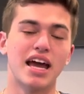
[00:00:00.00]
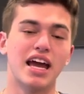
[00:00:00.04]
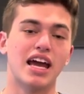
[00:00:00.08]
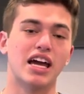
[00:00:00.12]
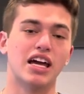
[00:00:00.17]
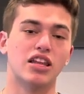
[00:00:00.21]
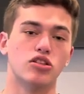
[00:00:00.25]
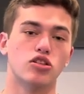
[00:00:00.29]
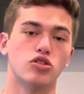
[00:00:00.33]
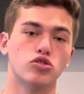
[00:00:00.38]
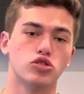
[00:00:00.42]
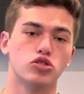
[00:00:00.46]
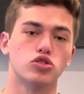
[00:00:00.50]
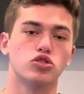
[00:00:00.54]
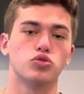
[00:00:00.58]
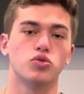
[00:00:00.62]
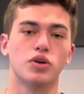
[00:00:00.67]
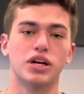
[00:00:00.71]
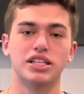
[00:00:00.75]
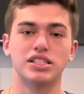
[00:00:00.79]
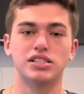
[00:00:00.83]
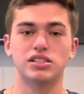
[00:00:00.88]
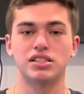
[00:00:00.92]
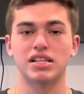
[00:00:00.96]
and those are
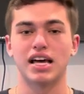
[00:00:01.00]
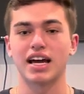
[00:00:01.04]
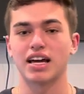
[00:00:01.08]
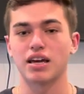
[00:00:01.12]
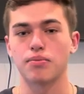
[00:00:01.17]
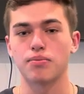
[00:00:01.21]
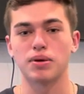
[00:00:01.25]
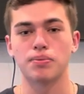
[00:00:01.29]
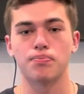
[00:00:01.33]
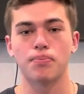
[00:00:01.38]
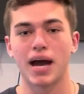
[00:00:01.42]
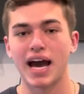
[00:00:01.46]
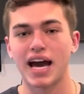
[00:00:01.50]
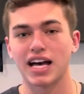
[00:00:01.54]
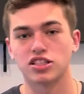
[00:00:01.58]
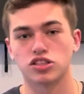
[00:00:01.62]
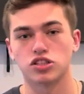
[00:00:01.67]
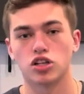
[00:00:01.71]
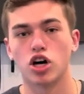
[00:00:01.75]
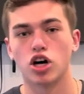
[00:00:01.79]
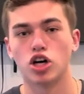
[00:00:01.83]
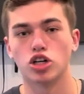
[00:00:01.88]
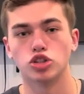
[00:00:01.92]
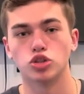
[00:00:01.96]
traits that can be passed
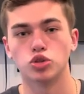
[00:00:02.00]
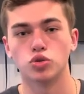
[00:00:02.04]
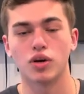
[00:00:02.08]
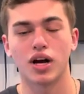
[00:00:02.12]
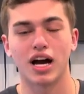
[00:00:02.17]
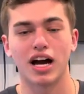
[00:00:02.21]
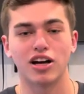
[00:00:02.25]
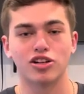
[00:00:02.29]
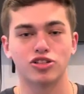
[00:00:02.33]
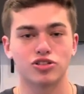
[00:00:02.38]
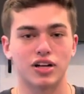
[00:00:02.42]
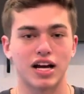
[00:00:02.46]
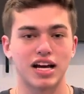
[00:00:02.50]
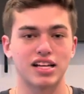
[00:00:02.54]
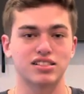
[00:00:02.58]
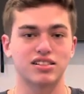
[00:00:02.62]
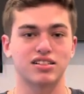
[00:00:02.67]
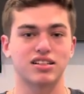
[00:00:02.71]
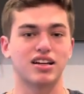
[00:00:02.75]
on to Kyle Trask,